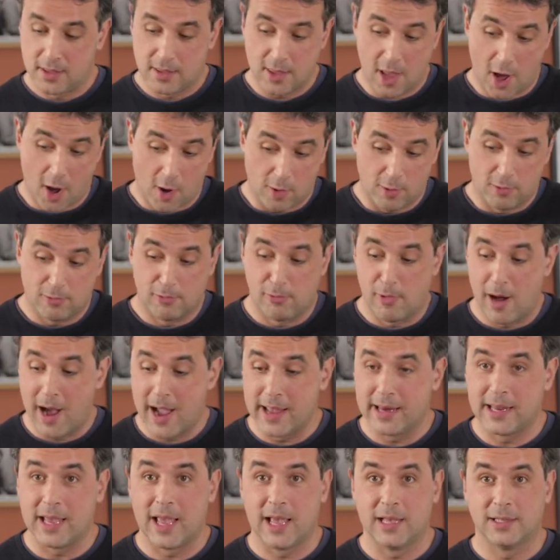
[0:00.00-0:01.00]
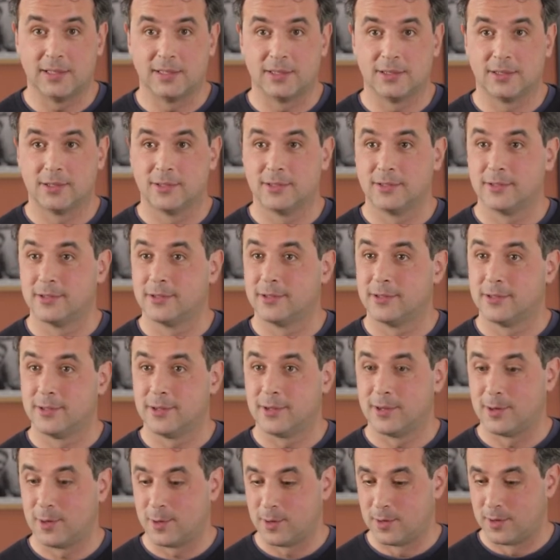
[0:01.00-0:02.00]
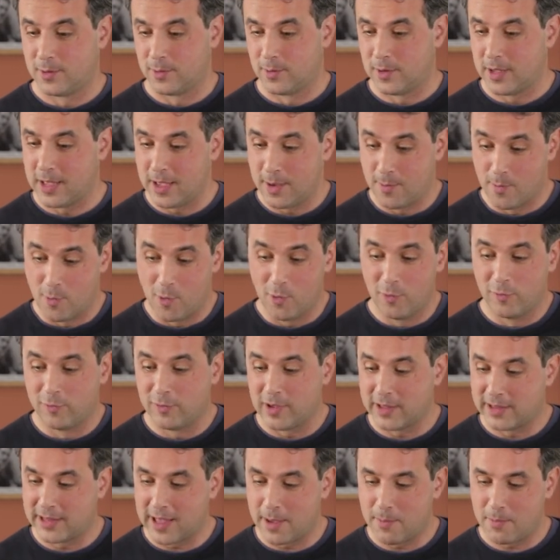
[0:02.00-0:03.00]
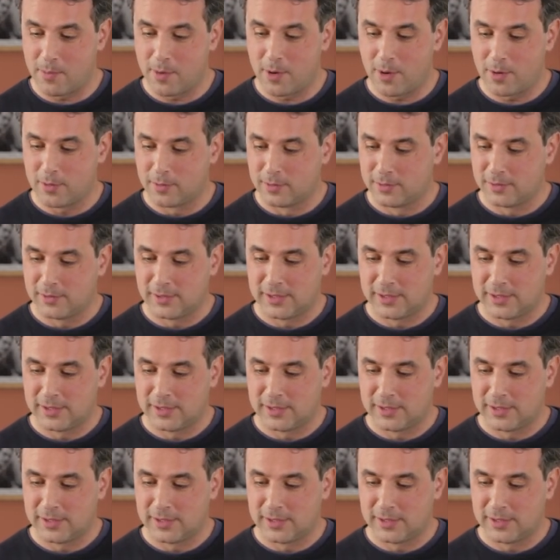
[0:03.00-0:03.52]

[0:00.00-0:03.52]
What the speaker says: Now white has a move, a tempo,